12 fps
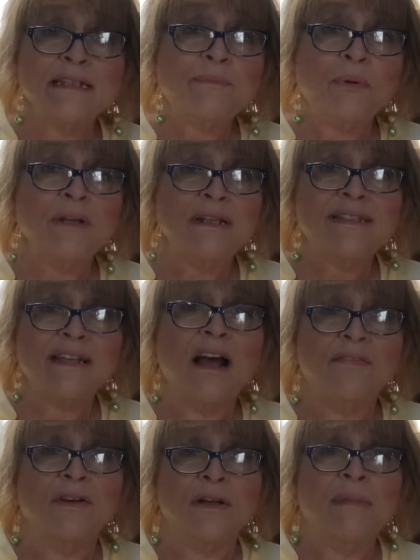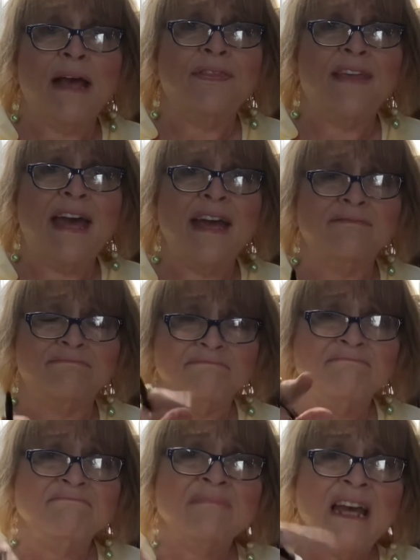pretty sovereign about that and
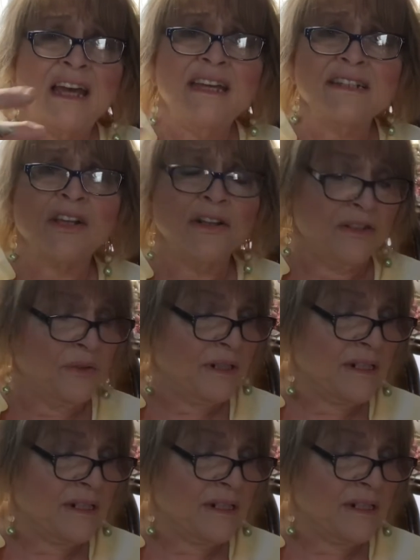he's going to do it